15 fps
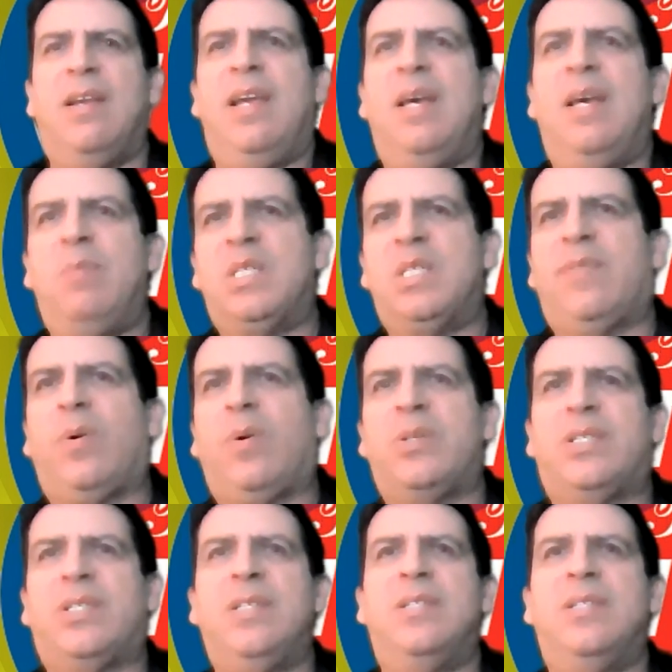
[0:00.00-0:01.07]
and
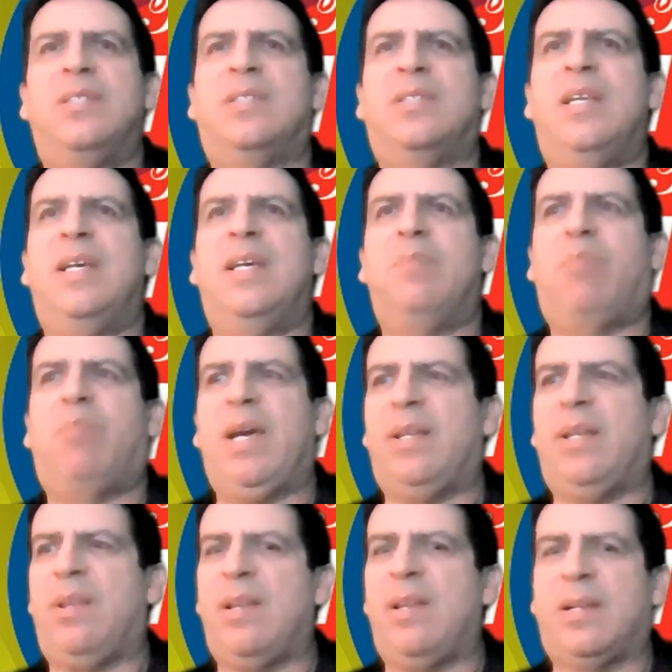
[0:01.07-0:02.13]
misfortunes and
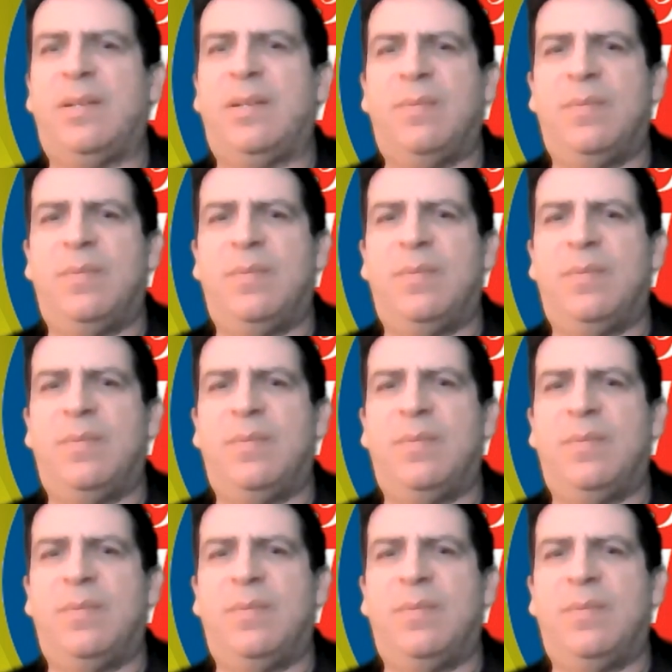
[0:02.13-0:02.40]
bad luck.